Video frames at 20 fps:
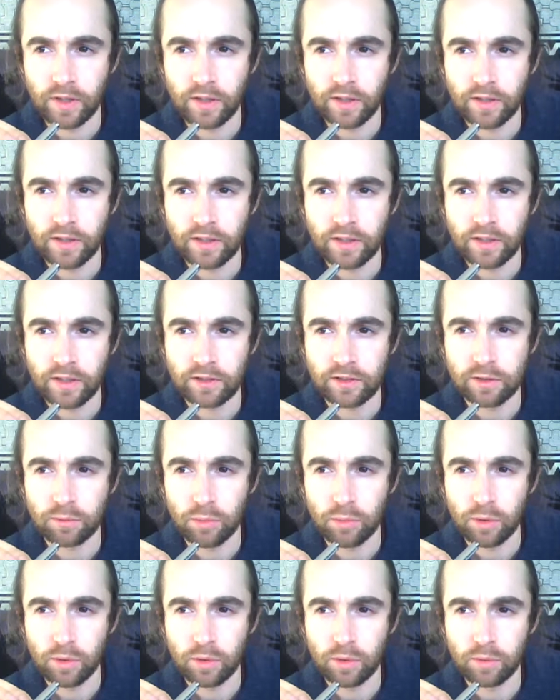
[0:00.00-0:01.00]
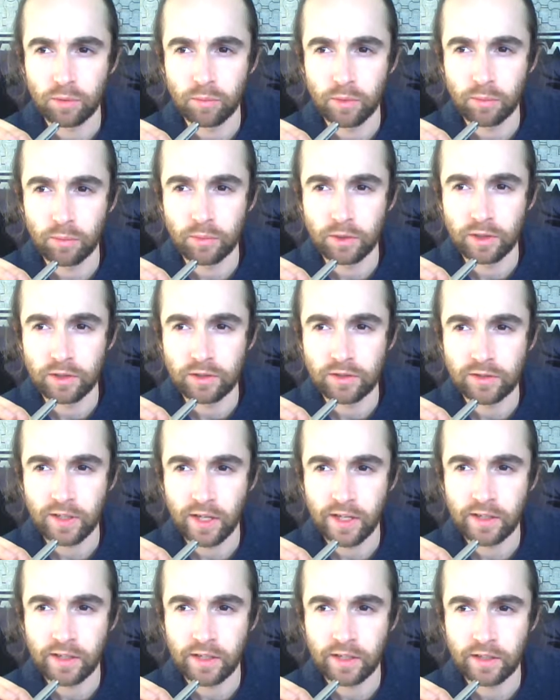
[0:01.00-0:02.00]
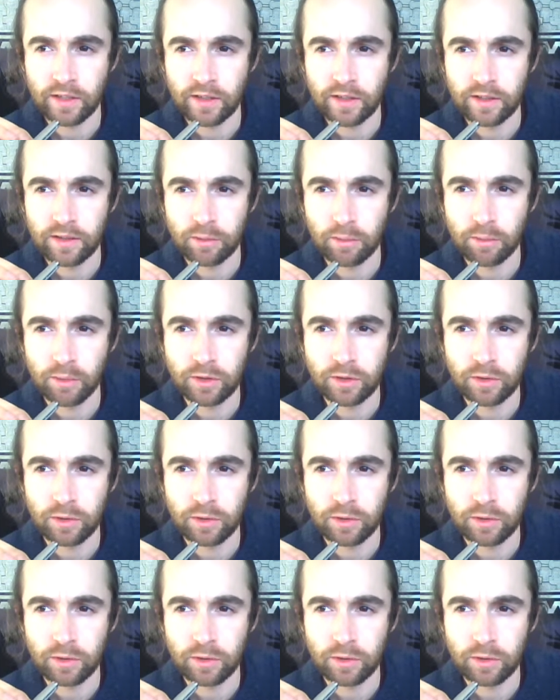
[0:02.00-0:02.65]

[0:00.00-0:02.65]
I think it's important when we're